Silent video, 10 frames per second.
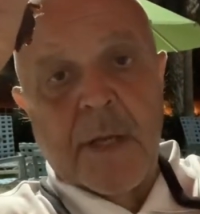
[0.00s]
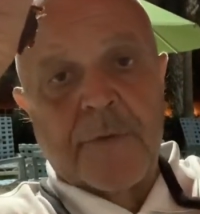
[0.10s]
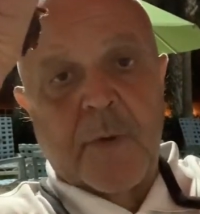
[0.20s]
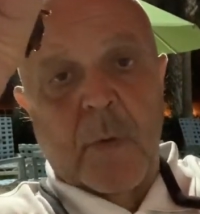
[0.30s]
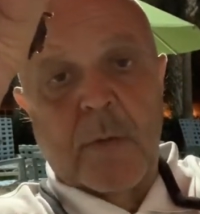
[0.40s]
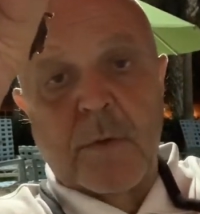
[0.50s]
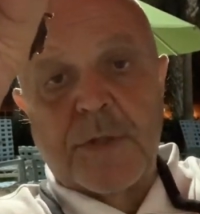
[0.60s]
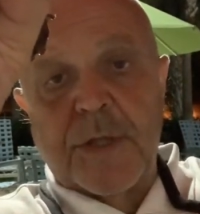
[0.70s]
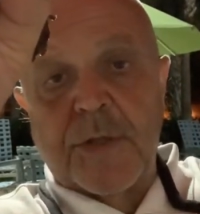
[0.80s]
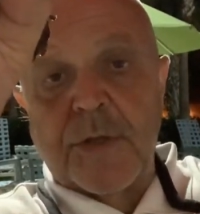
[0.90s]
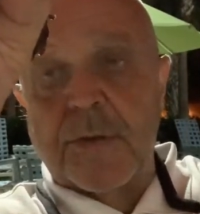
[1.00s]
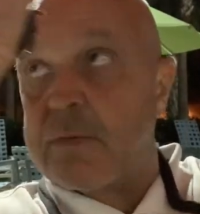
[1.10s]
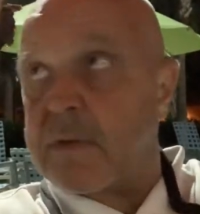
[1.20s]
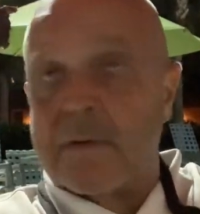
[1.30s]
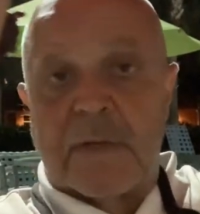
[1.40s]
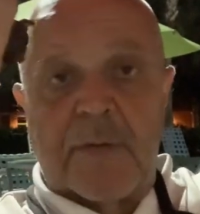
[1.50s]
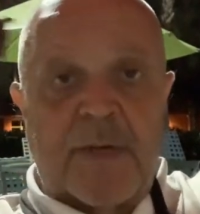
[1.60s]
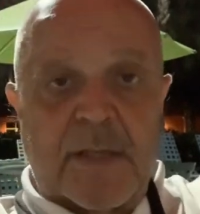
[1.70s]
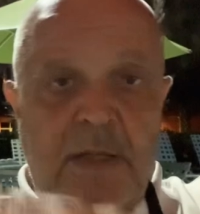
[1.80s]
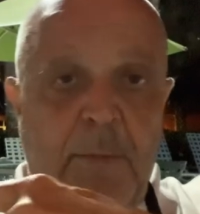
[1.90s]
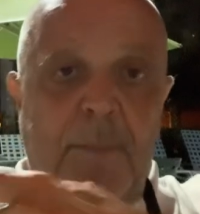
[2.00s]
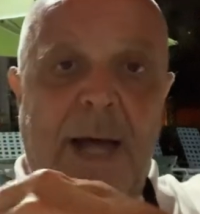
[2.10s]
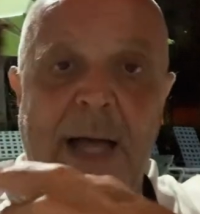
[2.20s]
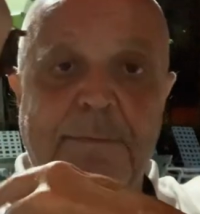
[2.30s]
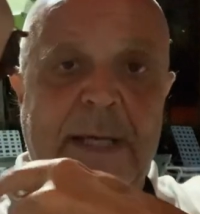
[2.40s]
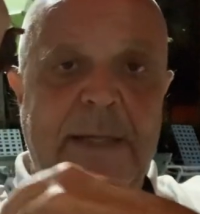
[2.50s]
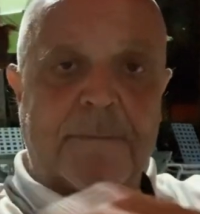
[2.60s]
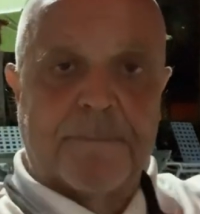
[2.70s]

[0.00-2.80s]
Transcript: So what I want you to do, Tiffany, come on behind me